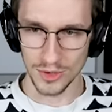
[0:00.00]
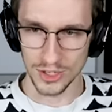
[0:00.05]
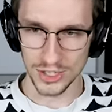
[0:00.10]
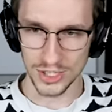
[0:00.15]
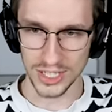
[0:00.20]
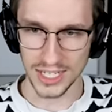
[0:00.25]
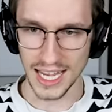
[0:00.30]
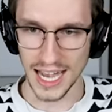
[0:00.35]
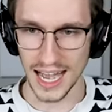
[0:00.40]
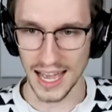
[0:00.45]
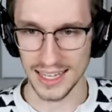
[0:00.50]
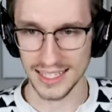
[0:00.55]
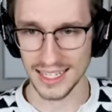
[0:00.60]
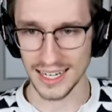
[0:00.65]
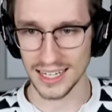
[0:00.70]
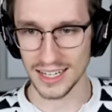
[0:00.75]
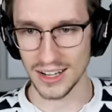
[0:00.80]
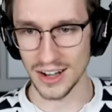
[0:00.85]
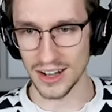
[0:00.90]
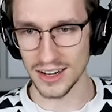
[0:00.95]
What does she got? Is
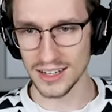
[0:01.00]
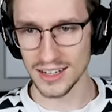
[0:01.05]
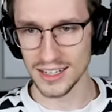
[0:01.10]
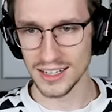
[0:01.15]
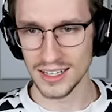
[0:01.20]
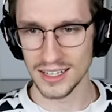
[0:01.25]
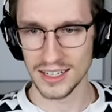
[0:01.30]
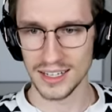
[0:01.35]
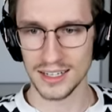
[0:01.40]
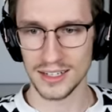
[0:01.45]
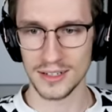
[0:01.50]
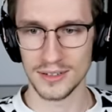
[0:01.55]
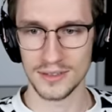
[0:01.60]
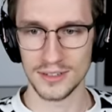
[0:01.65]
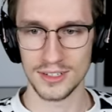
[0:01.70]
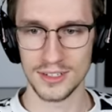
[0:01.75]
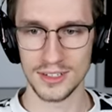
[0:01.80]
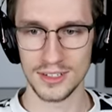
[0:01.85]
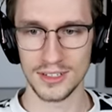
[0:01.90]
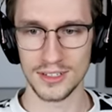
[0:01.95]
that a gun?
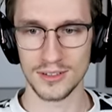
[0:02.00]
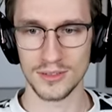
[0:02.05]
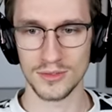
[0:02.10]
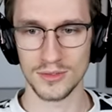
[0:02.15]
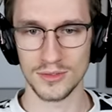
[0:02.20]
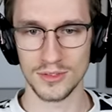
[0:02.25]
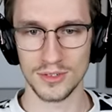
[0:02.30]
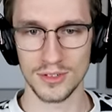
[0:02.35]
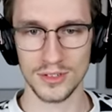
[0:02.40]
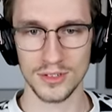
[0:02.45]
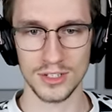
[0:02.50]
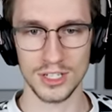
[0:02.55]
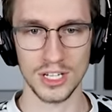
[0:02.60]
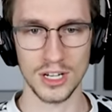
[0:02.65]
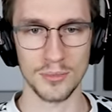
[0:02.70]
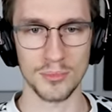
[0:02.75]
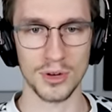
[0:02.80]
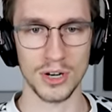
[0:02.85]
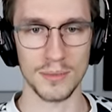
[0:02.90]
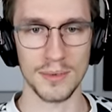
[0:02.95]
She
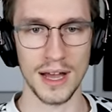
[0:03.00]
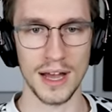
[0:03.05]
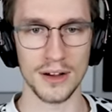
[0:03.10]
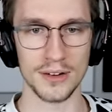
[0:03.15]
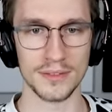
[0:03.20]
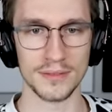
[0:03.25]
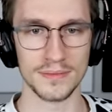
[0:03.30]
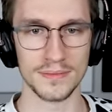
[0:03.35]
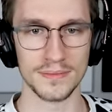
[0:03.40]
going to put him out.